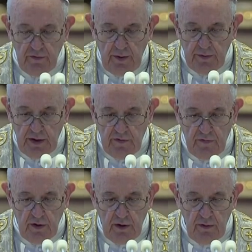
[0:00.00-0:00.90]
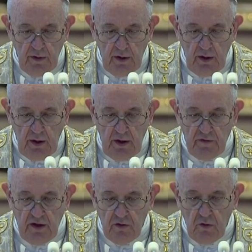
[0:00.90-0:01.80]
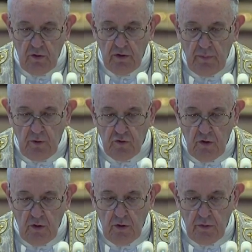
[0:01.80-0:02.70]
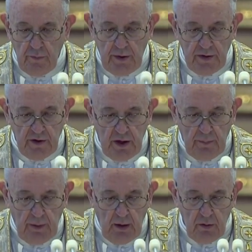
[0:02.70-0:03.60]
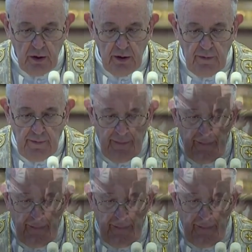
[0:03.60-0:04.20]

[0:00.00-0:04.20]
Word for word: I think it's a call to Catholics to shape their hearts